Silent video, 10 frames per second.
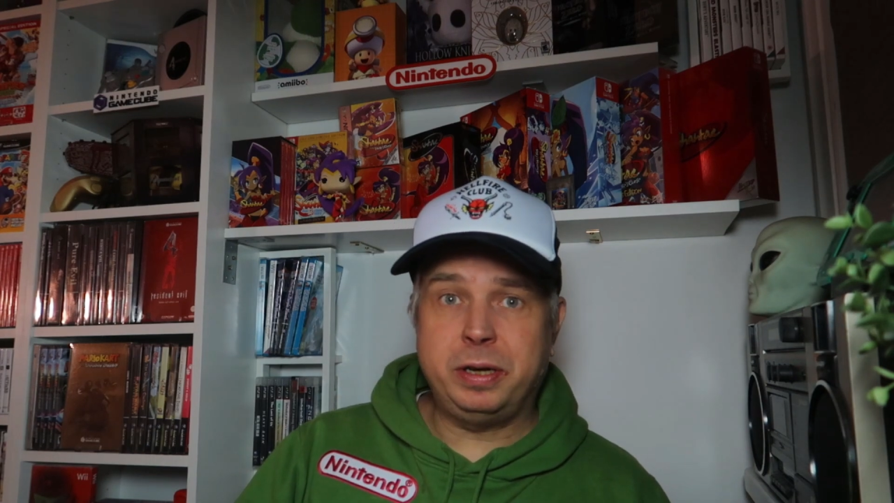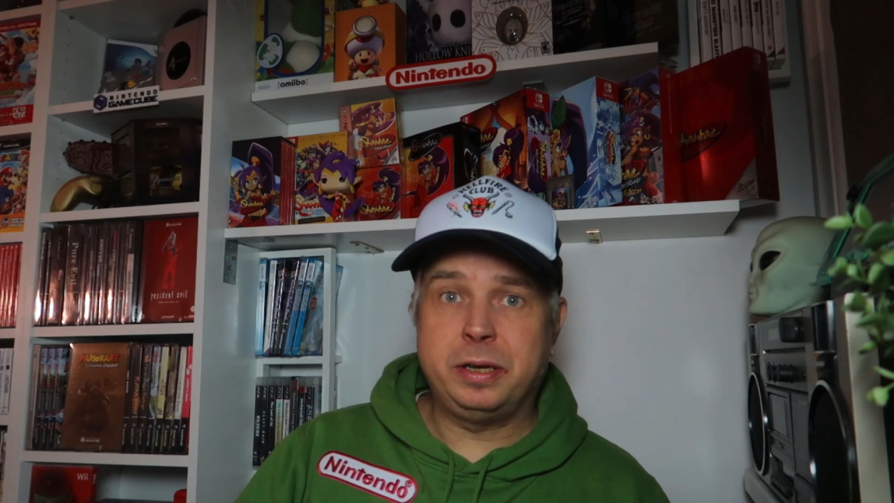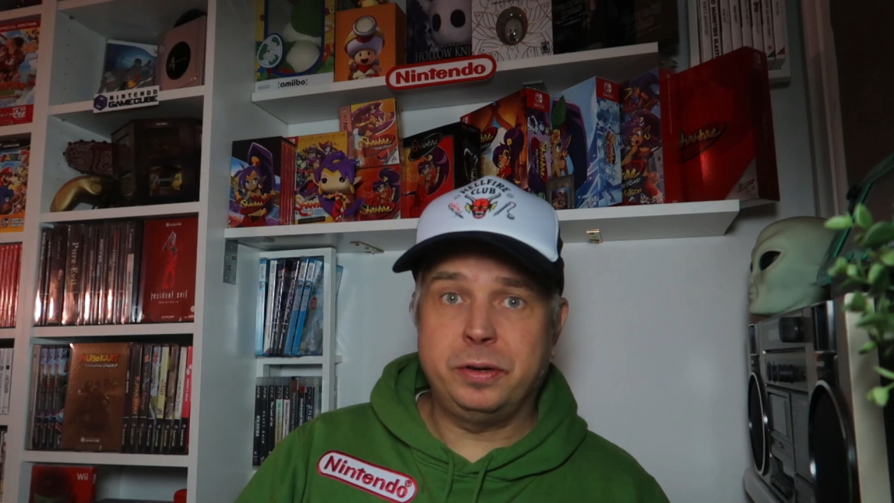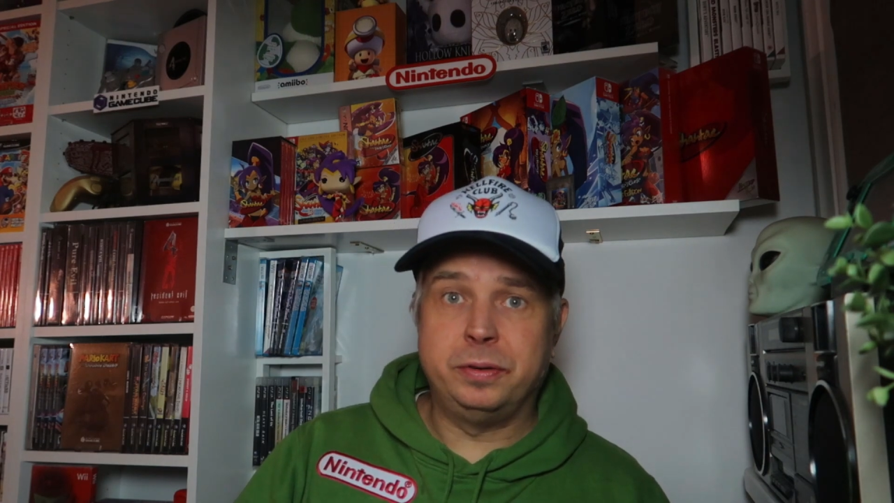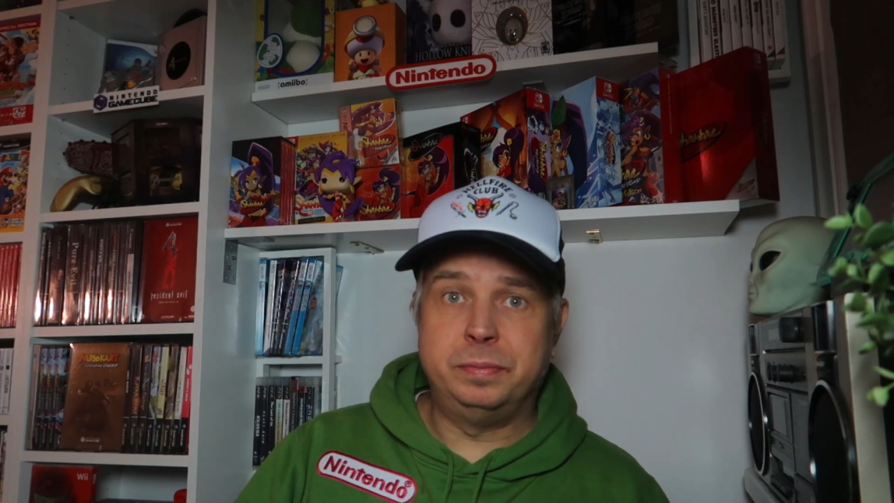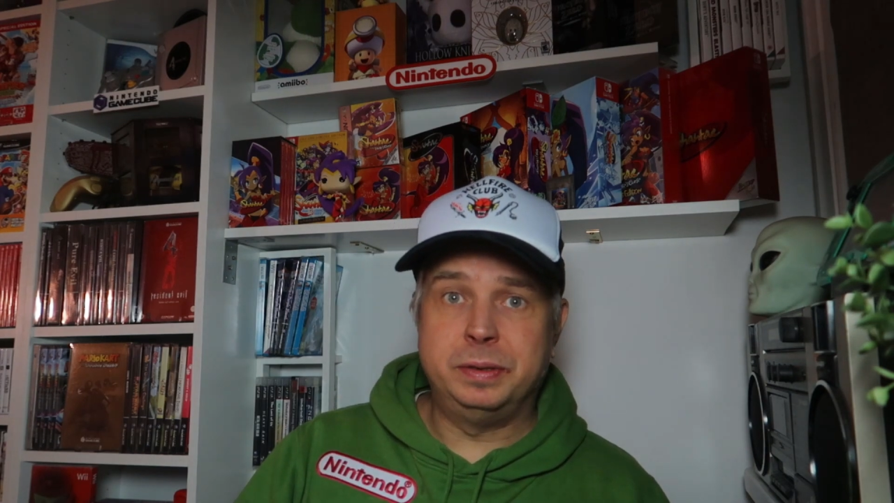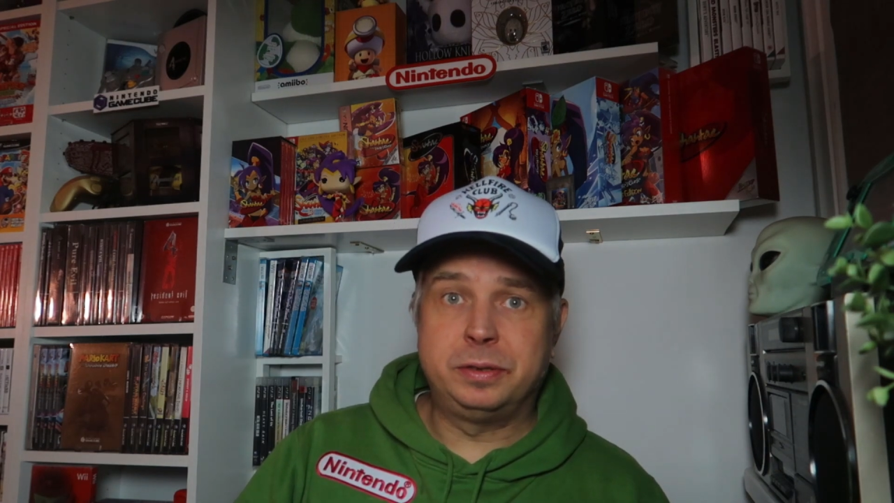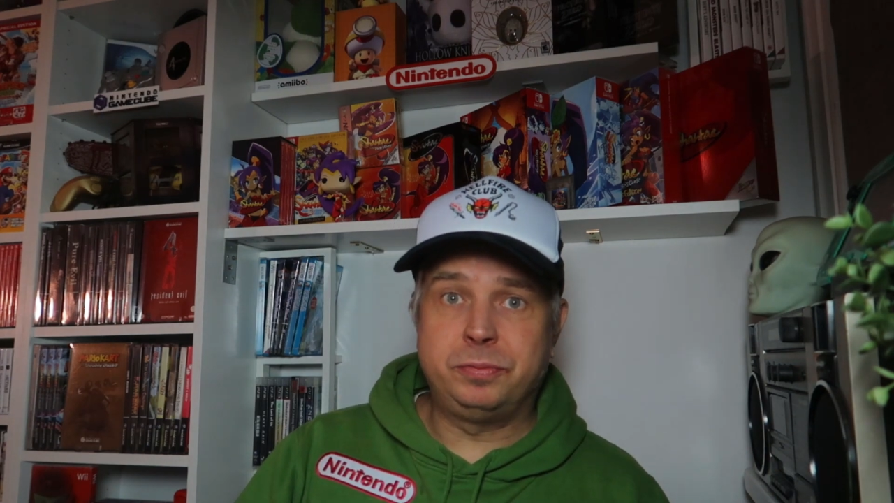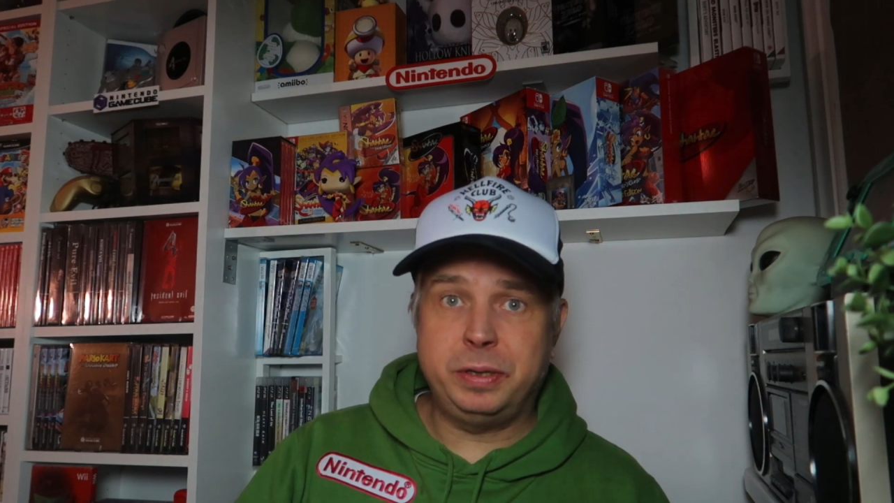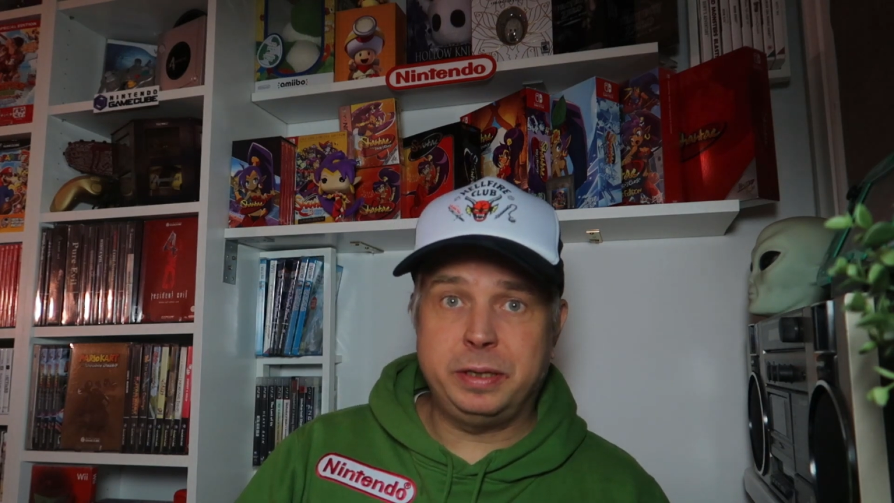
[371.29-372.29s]
really good.
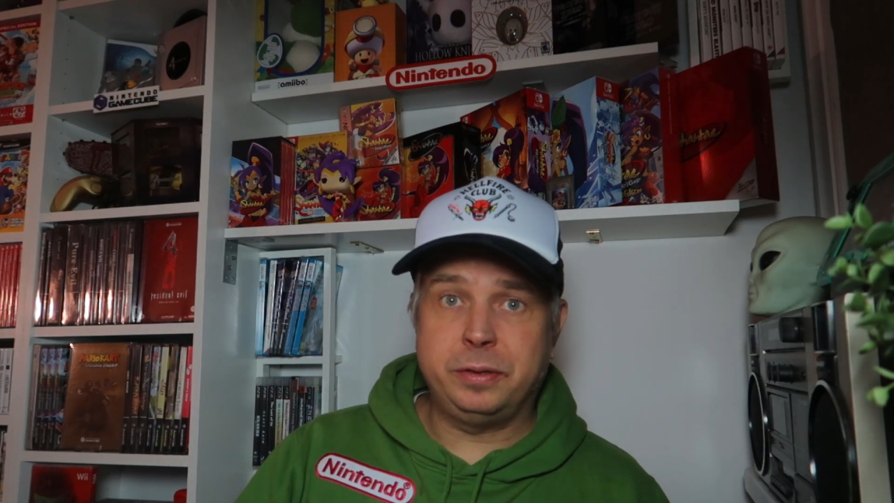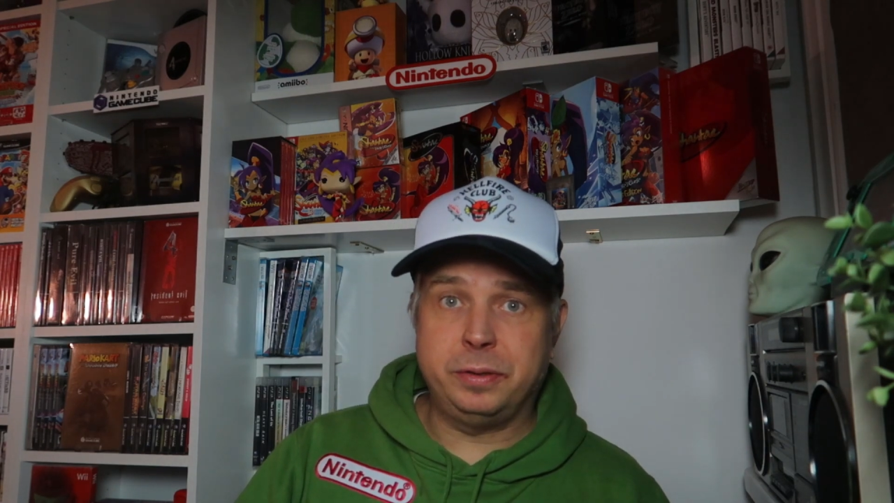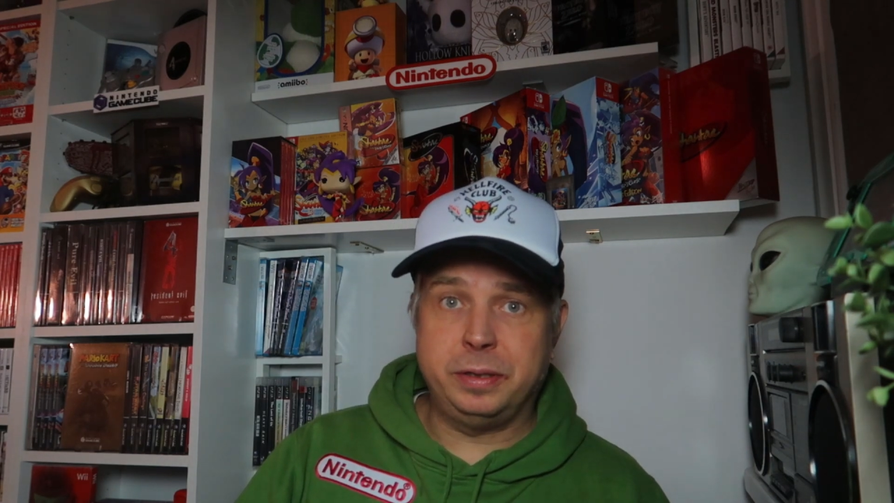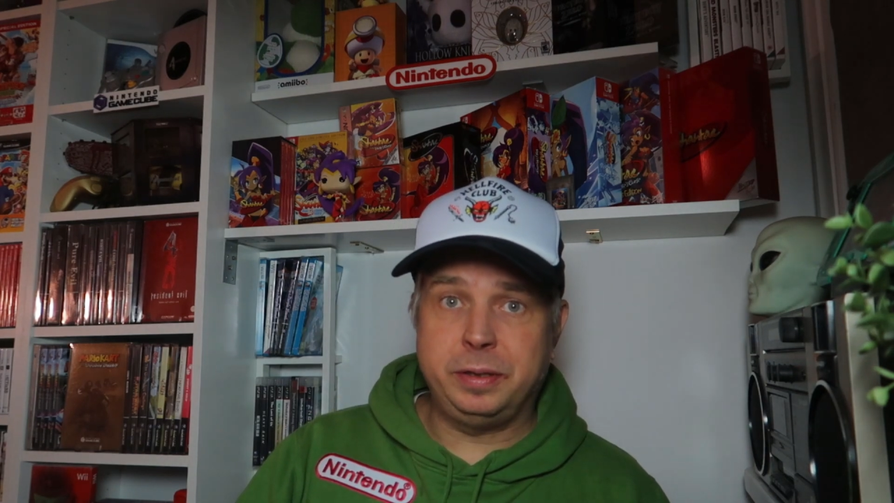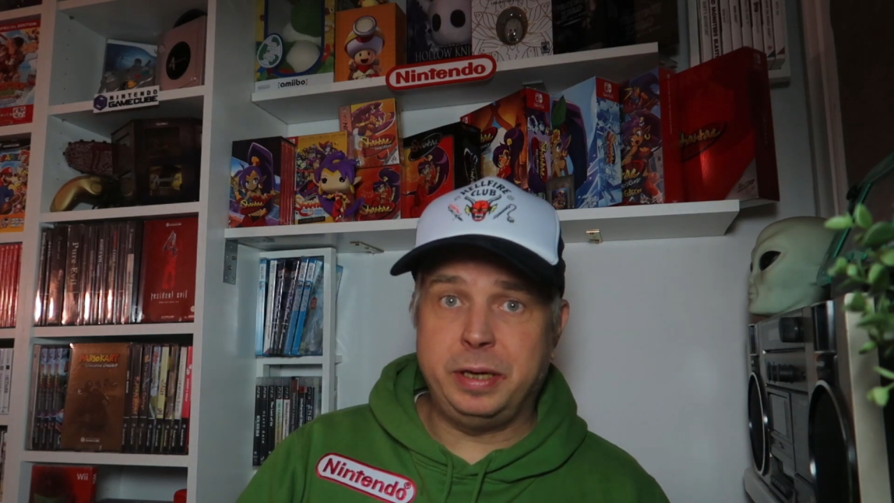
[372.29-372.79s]
It's really good.